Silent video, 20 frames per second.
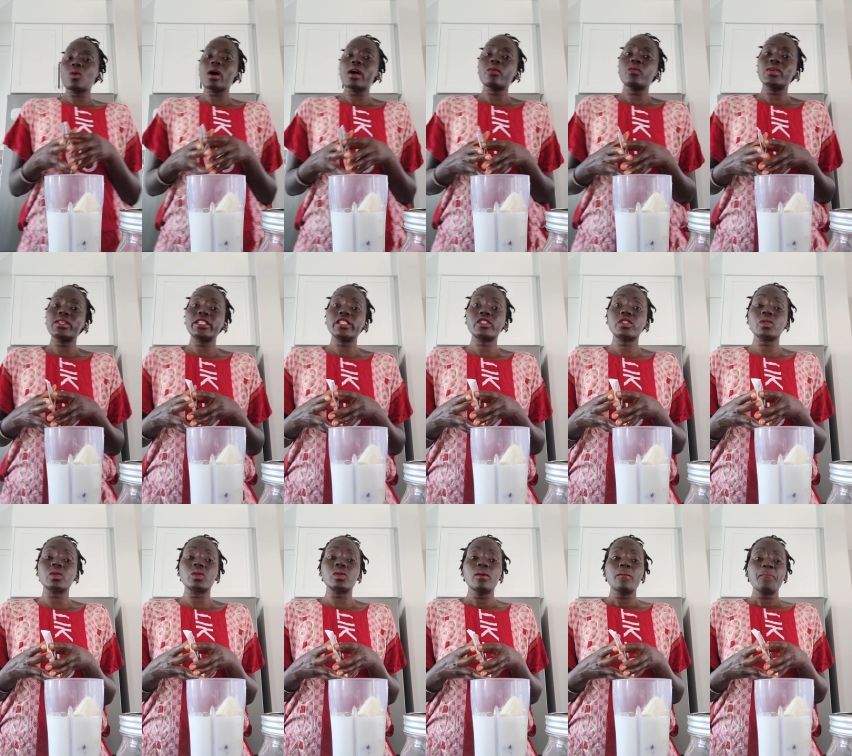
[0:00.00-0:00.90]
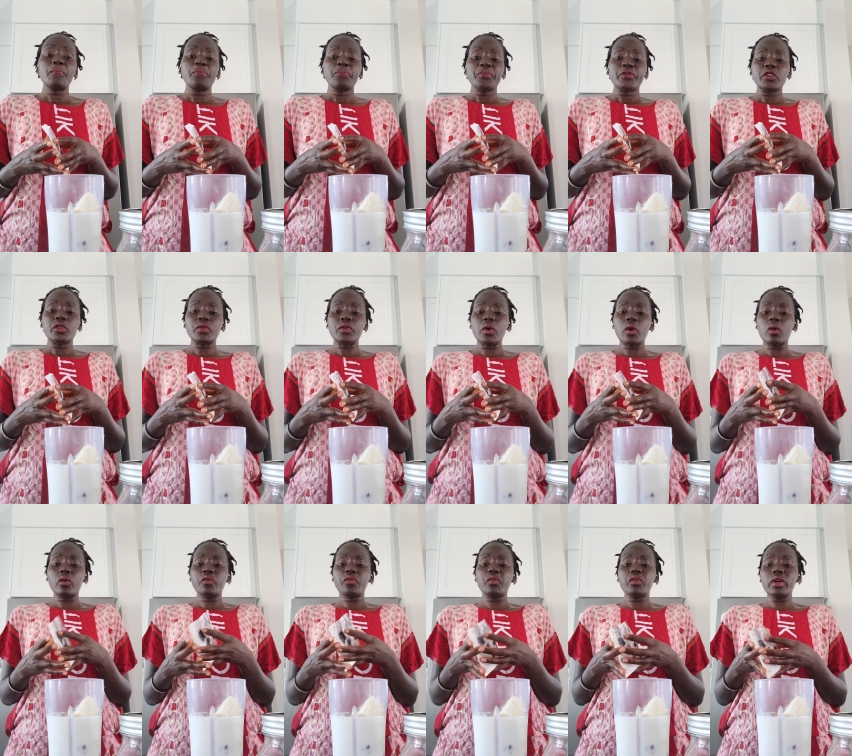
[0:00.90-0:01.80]
why we need to, you
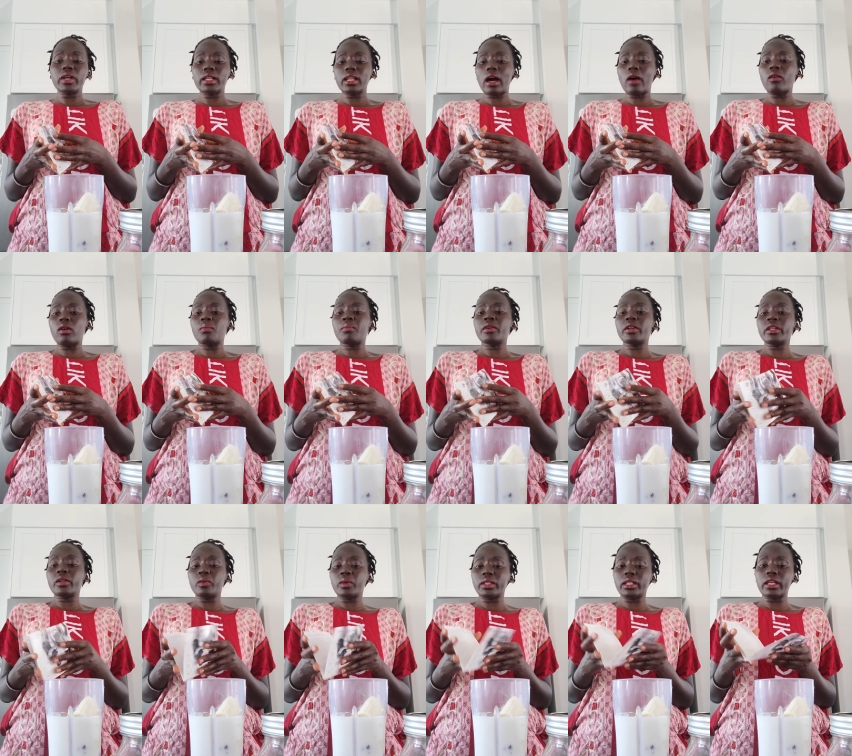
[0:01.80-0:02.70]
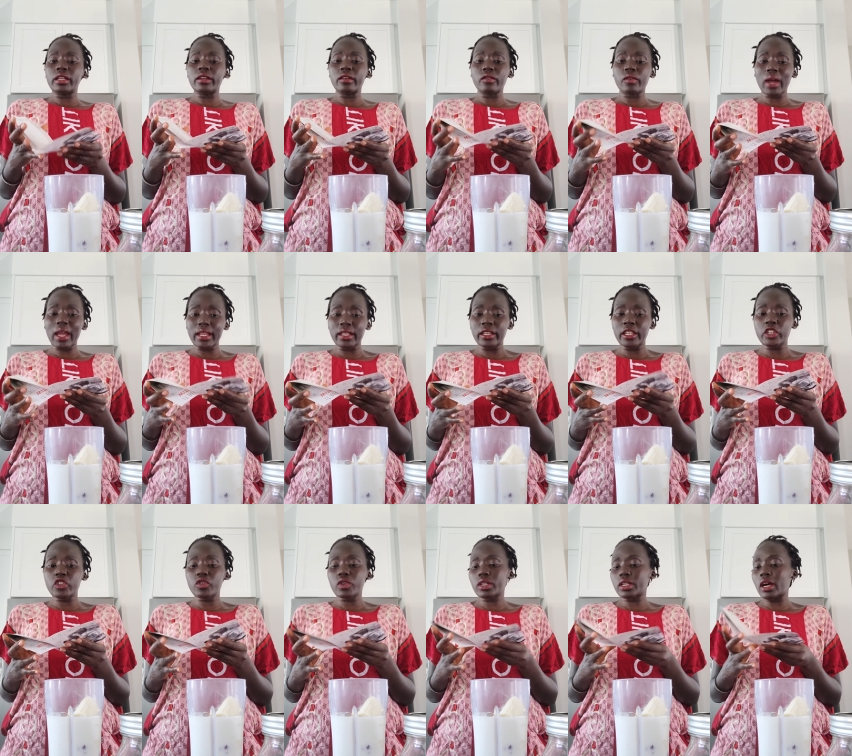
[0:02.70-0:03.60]
know, fuel our body with the right
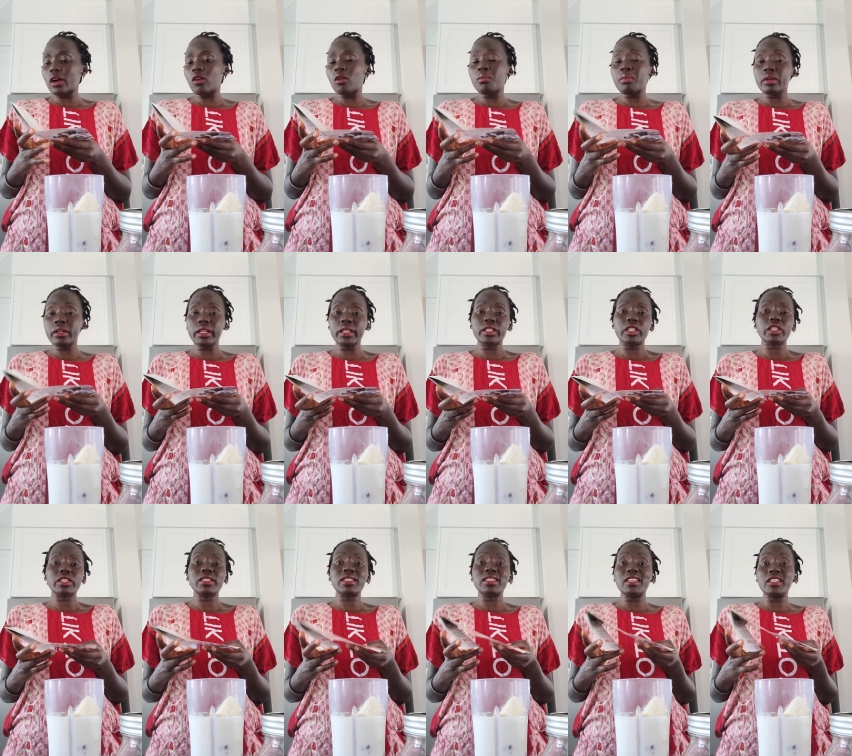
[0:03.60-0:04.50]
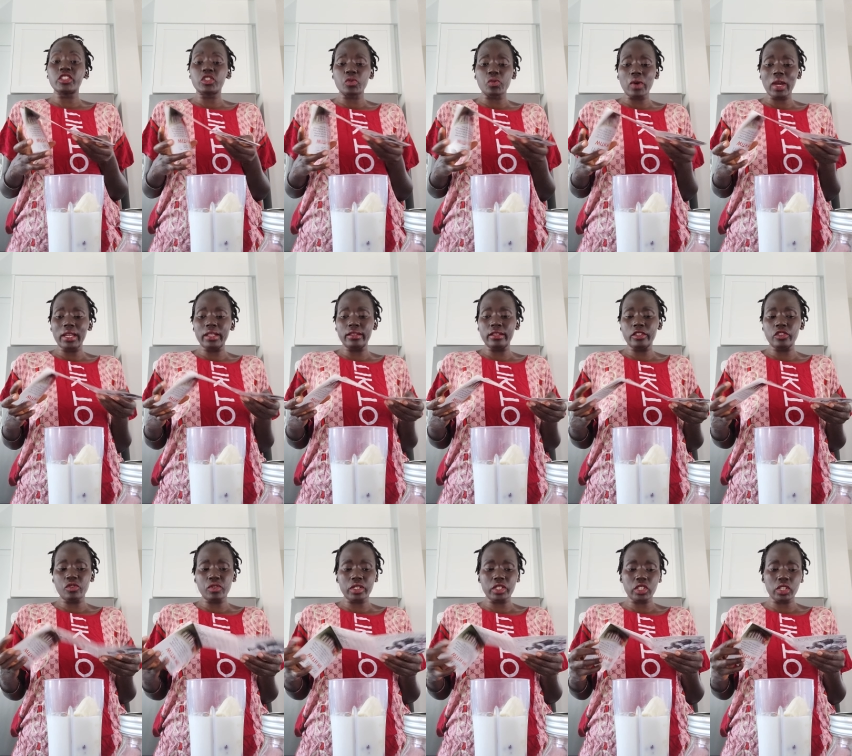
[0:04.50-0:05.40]
nutrient. Our body just needs right
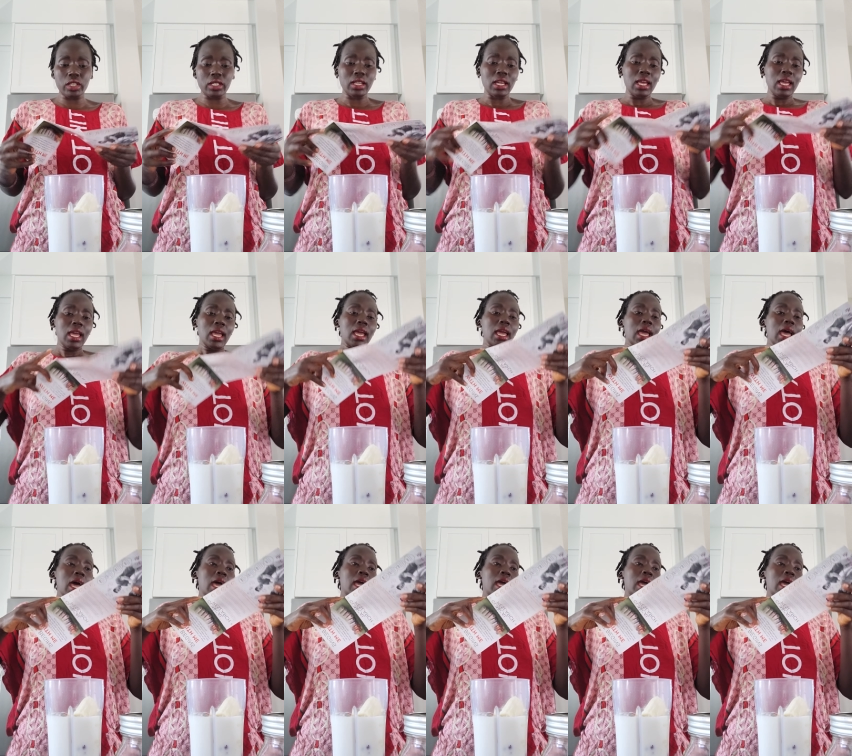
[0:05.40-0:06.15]
nutrition. Uh,